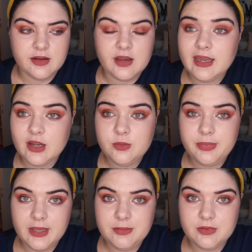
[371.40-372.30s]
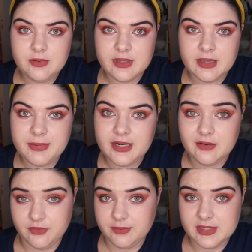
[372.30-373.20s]
help people get better
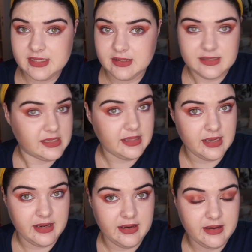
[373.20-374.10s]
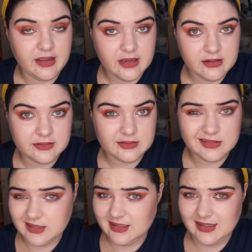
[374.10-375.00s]
from the sickest that they
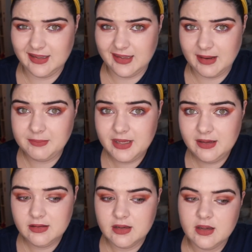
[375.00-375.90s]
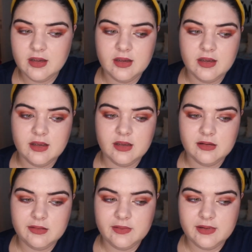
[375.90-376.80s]
can be.
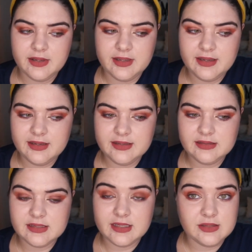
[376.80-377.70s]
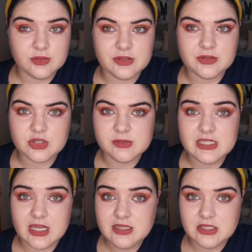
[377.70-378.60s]
And it's also extremely
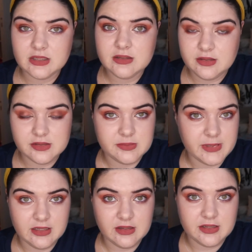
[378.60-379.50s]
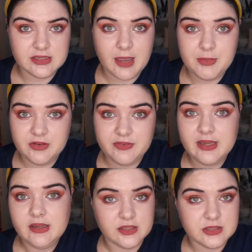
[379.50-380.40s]
challenging. You spend a lot of time on your
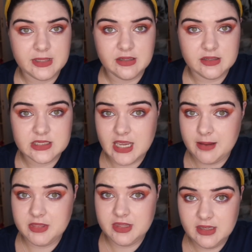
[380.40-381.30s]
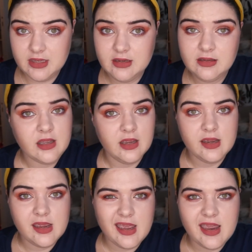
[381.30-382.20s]
feet, you spend a lot of time thinking,
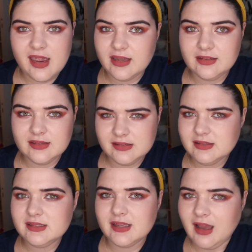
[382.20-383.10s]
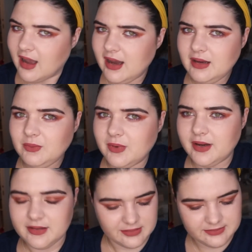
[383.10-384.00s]
and it is hard
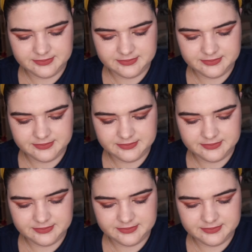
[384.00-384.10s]
work.